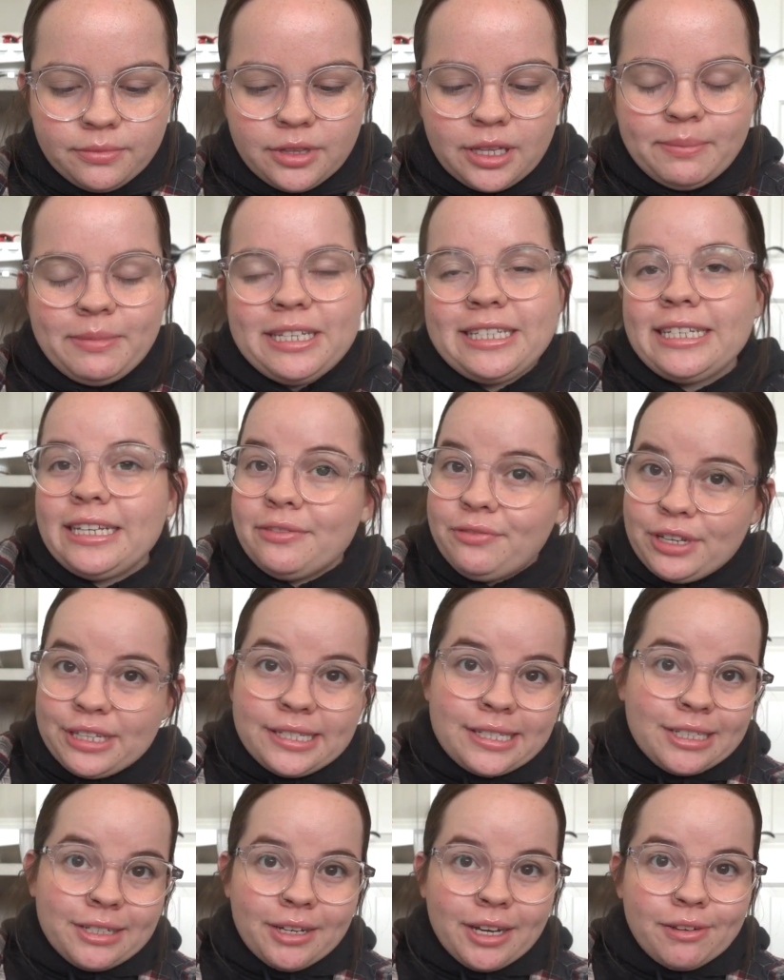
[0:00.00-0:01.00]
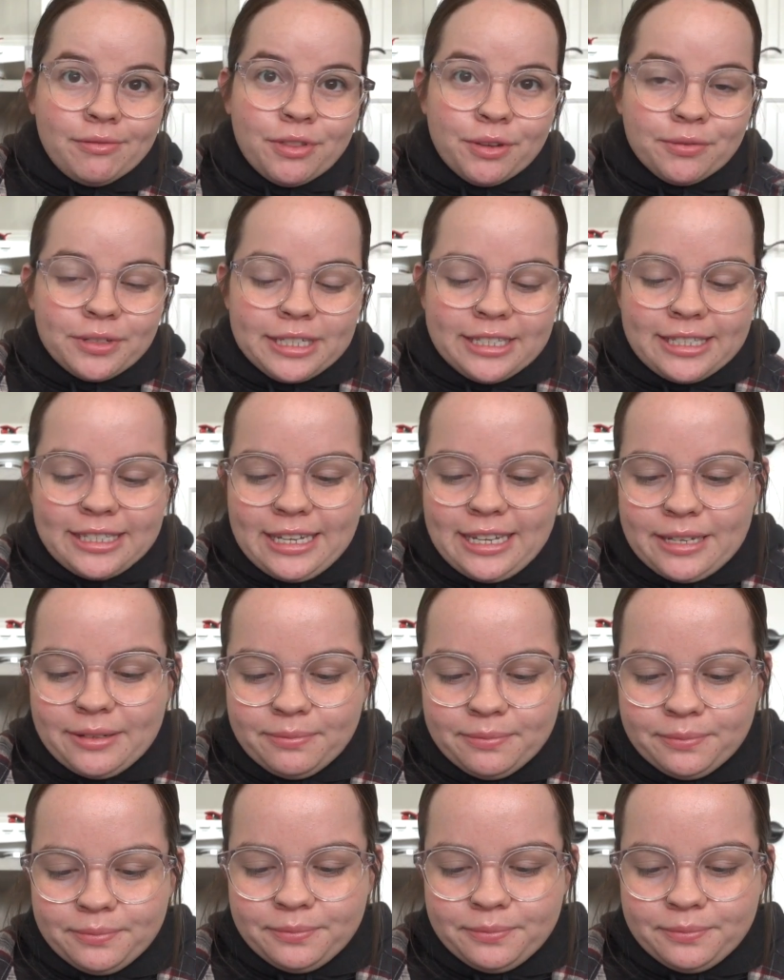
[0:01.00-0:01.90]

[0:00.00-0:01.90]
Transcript: Let me see if I still have the receipt.